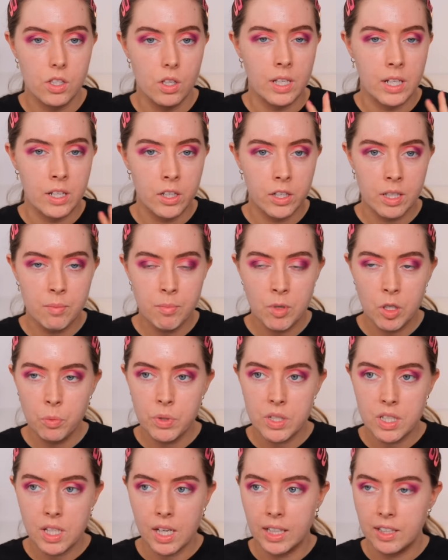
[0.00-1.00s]
So their honeymoon
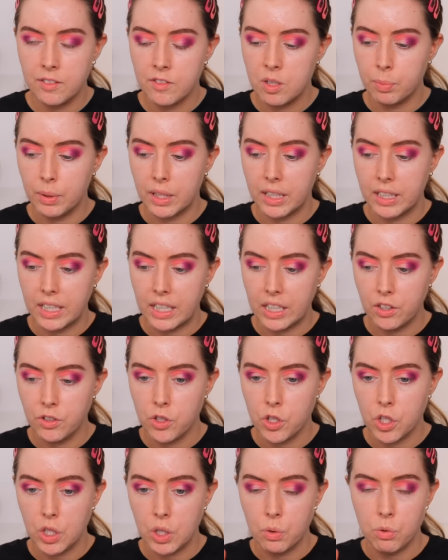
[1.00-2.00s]
was kind of split
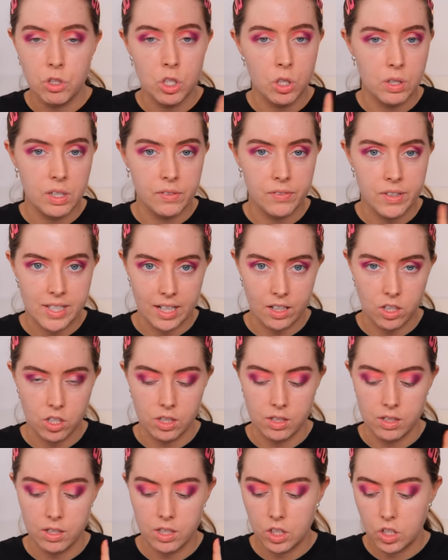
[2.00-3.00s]
into two different
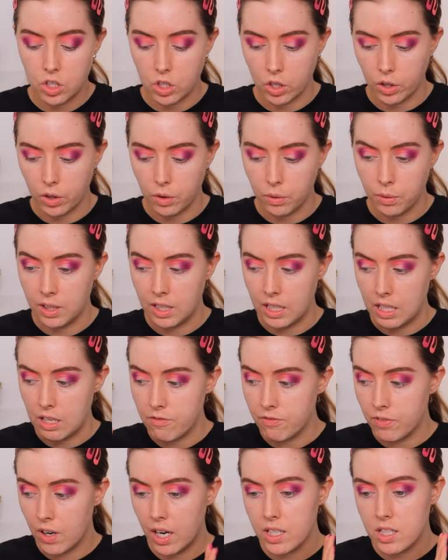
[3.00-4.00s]
sections. So the
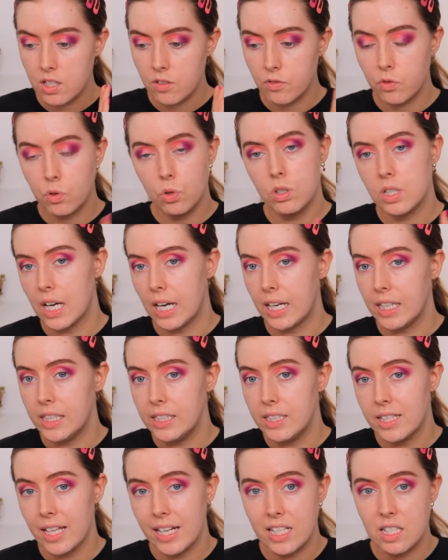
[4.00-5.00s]
first four
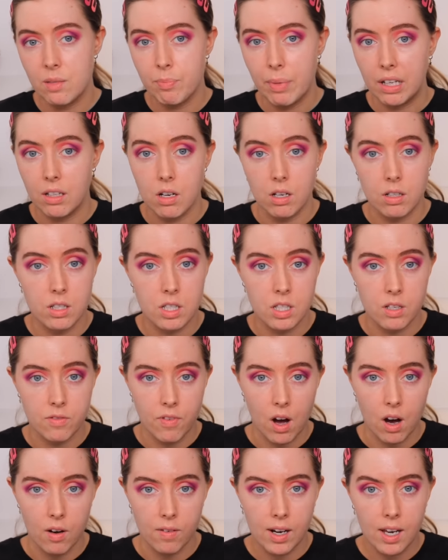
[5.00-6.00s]
days they spent on
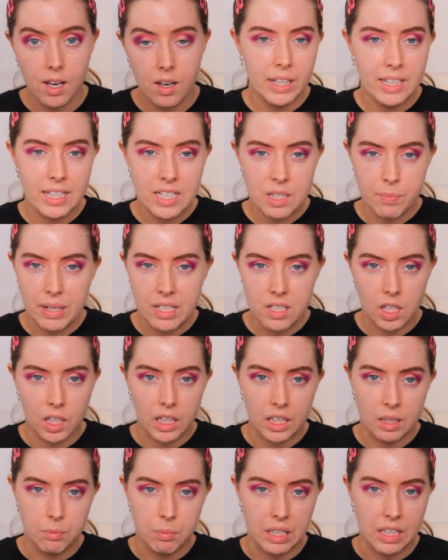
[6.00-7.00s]
safari and they spent
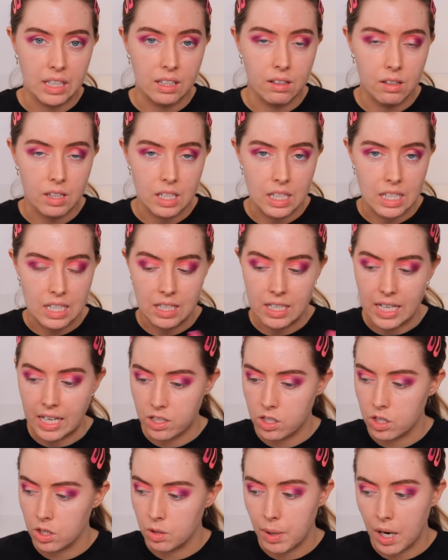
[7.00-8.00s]
time in the
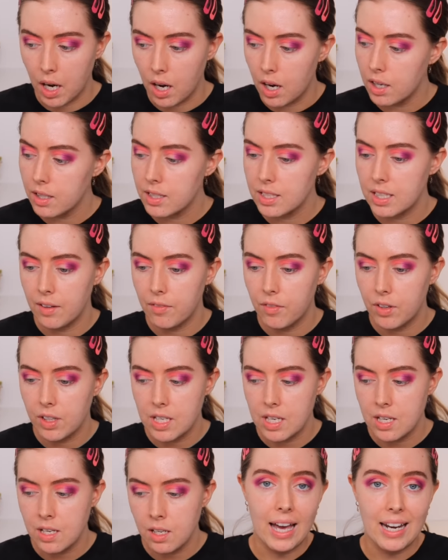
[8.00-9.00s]
national parks and
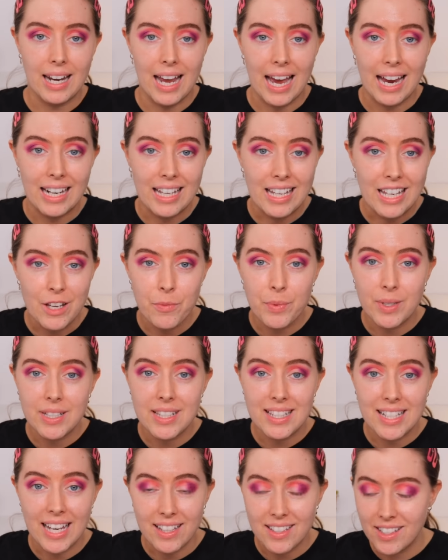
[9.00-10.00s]
everything. And Annie
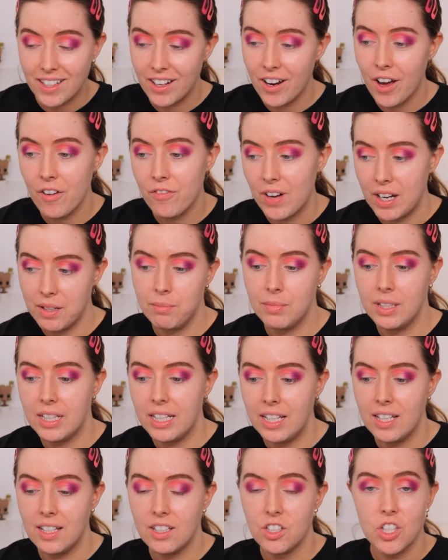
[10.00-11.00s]
was texting her
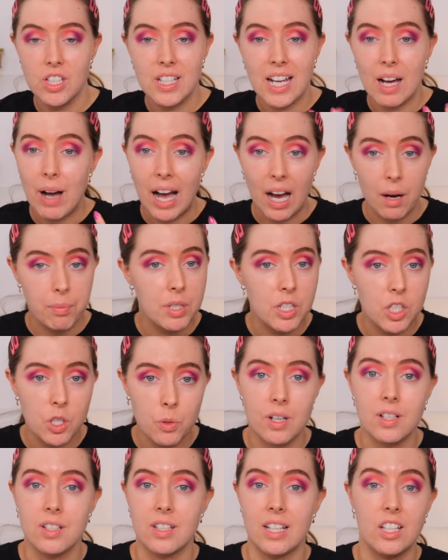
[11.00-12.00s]
family just how happy she
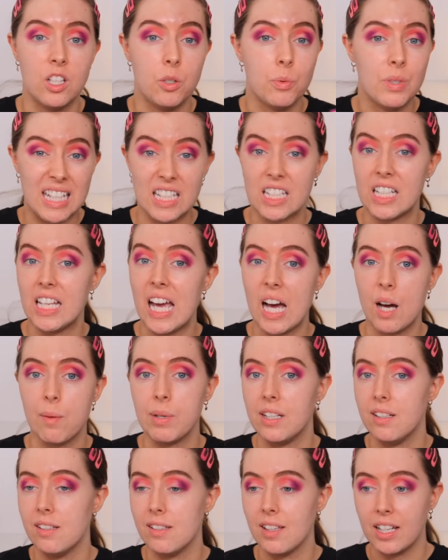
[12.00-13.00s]
was. Like she was actually
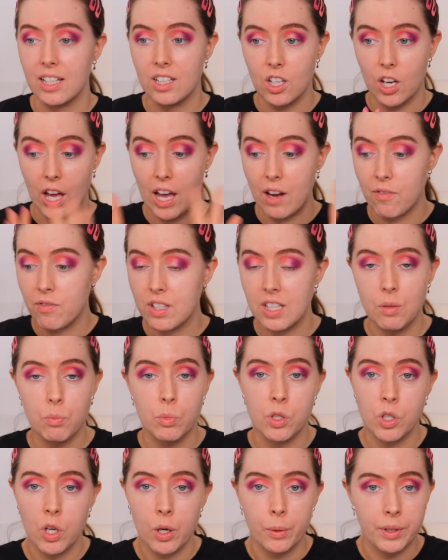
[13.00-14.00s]
happy. Like everything
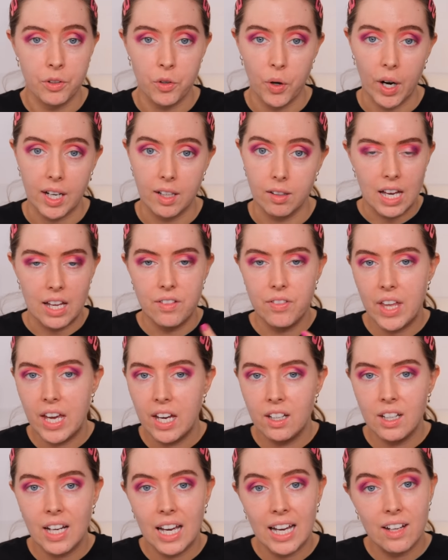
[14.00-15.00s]
was going great. And
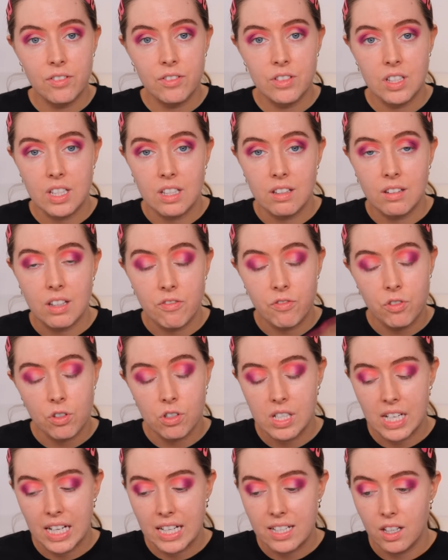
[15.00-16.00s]
then after the
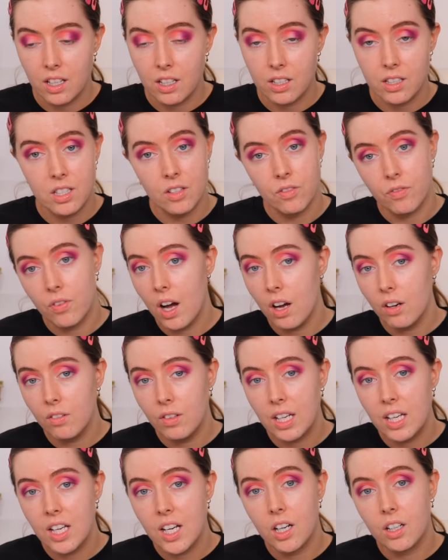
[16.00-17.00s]
four days on
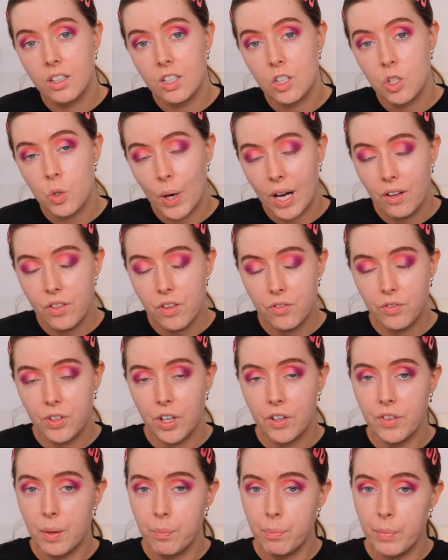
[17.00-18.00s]
safari, on the 12th of
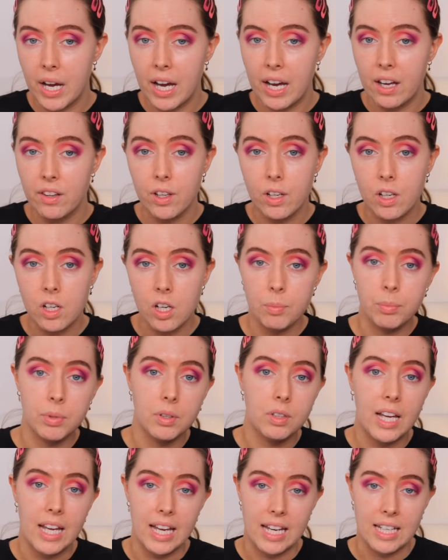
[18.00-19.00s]
November, the
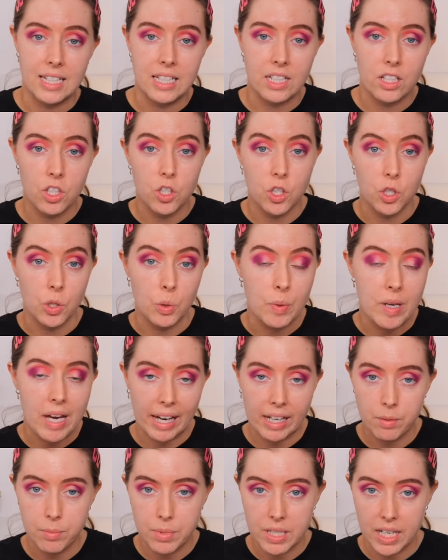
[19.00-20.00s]
couple headed to
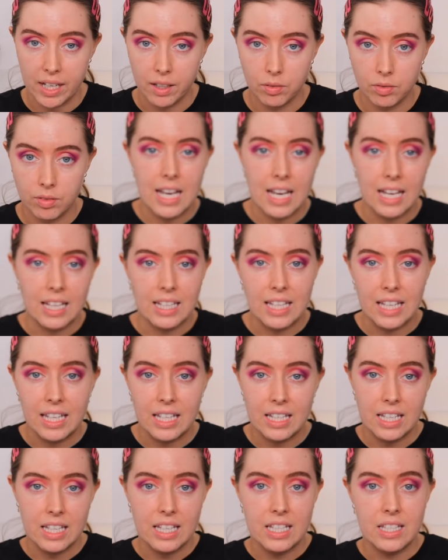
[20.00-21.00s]
Cape Town. And
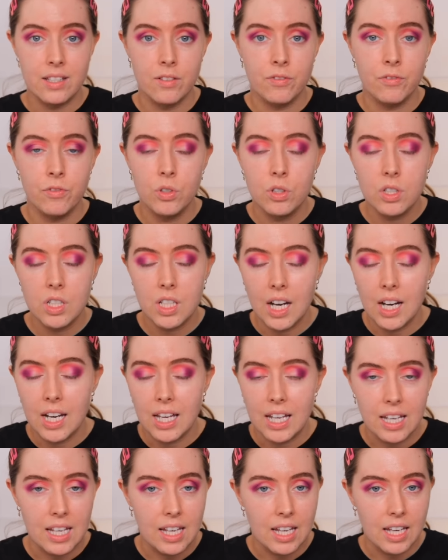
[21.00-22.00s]
it is unfortunately
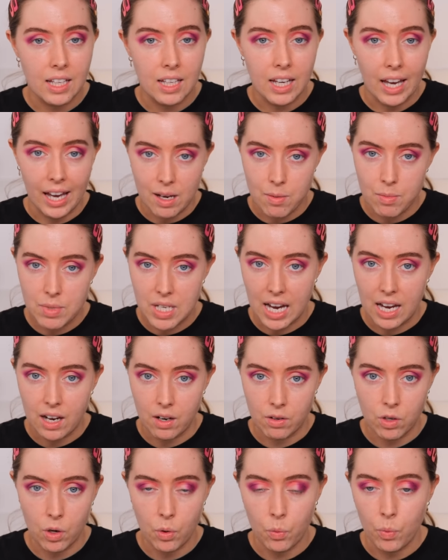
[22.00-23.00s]
unfortunately in Cape
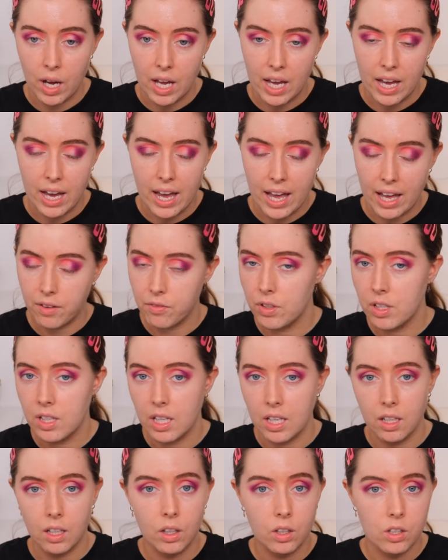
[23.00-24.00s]
Town where
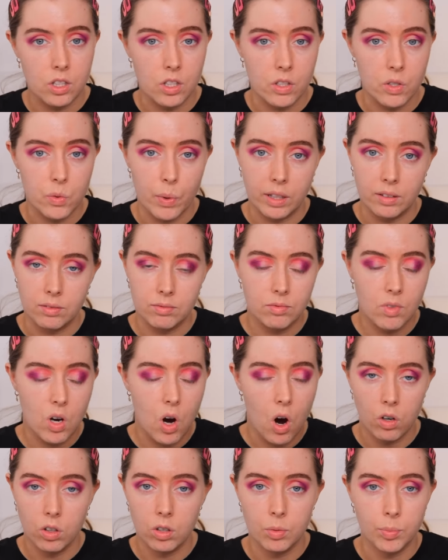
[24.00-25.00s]
everything just went
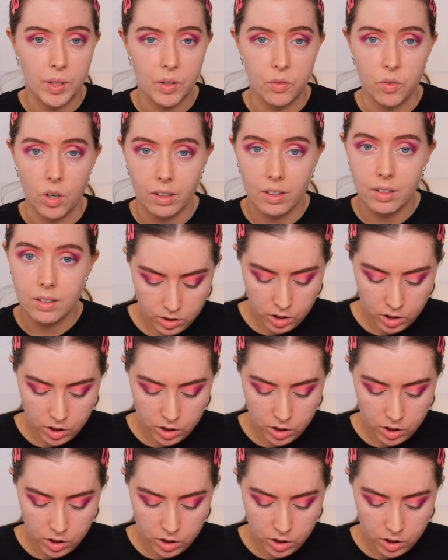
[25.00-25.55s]
horribly wrong.